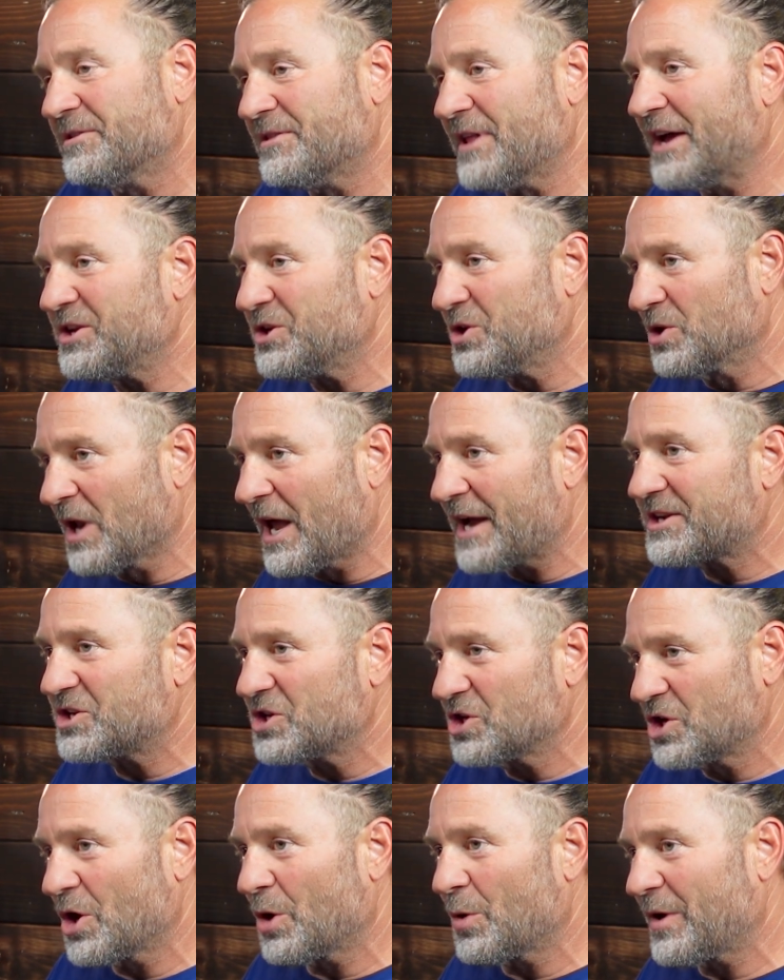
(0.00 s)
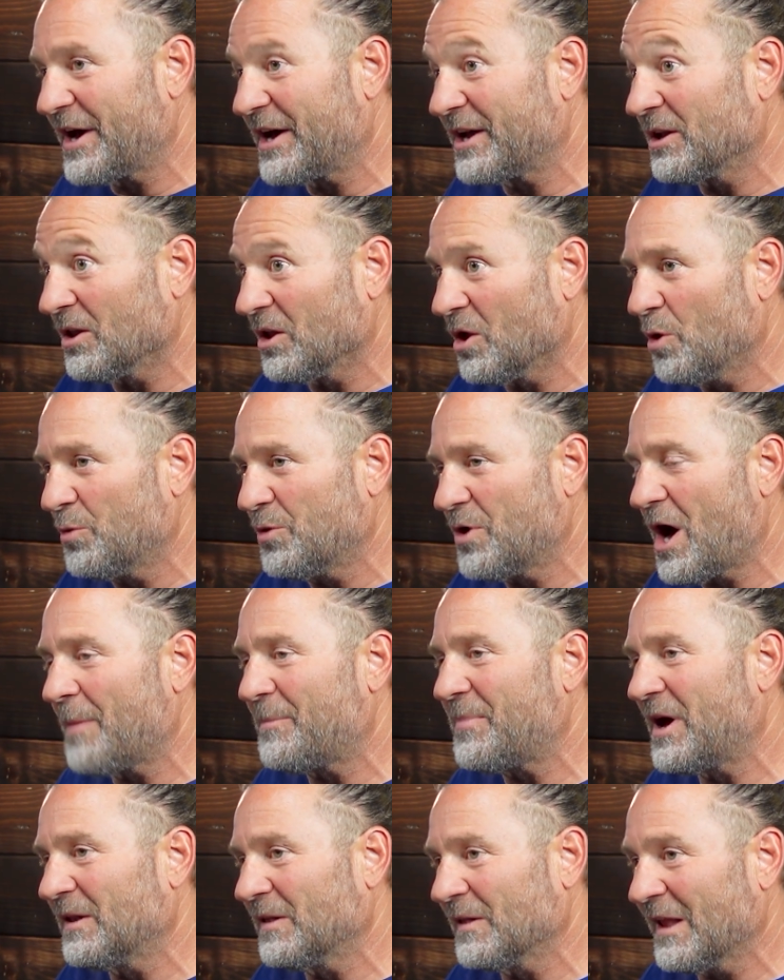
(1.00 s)
that you'd like to go ahead and load
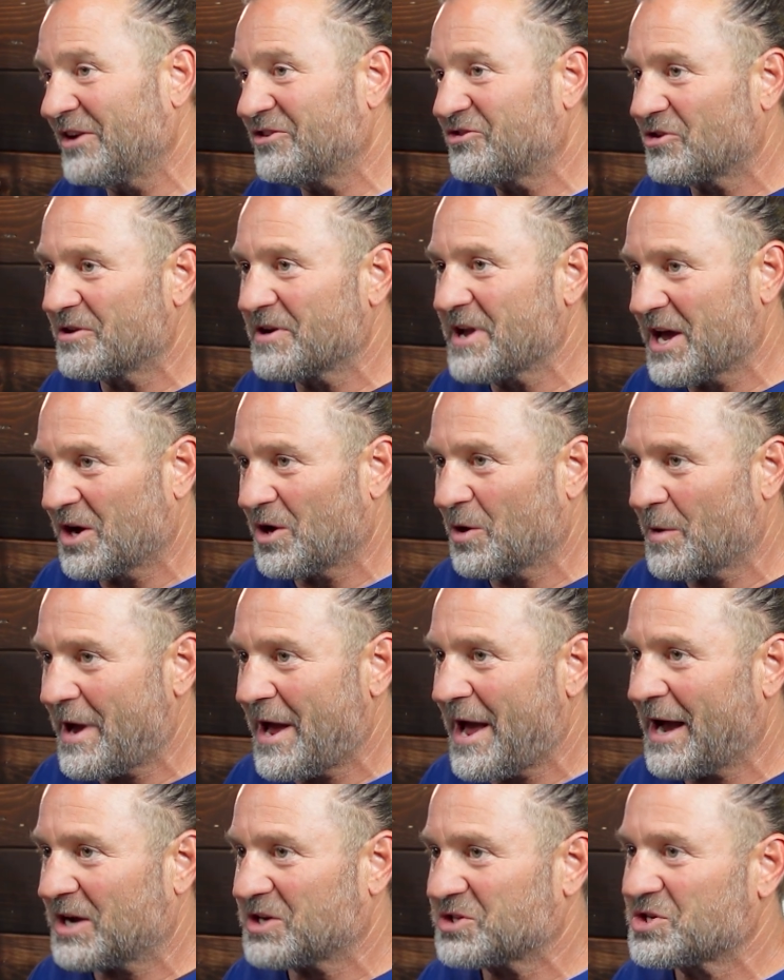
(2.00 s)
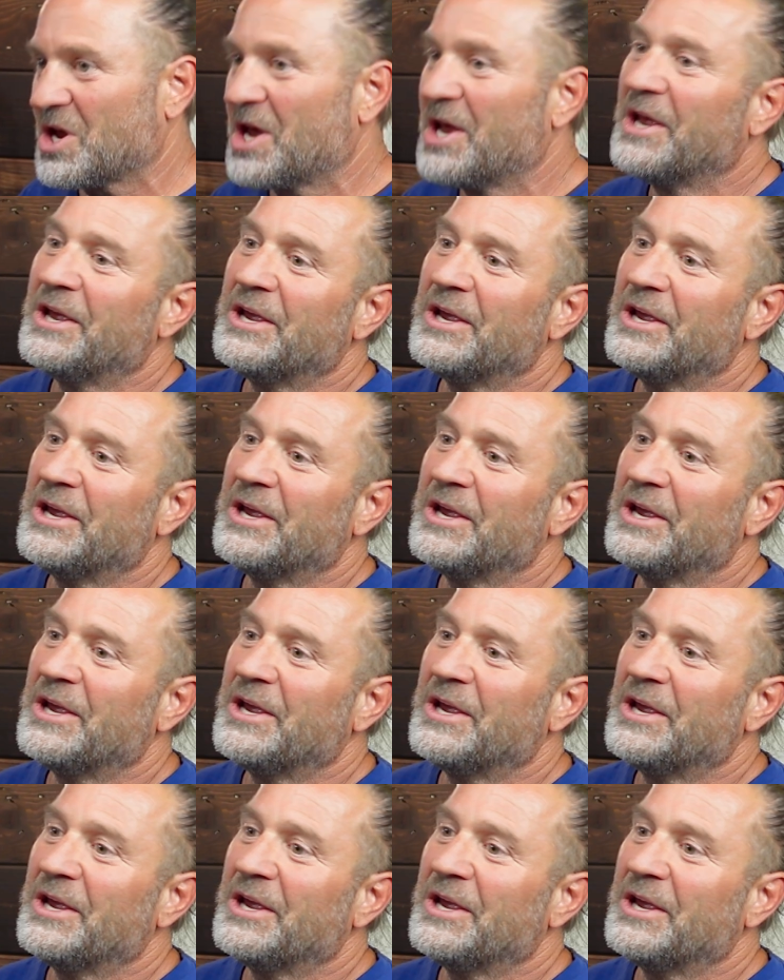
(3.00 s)
up on Ledger Nano X.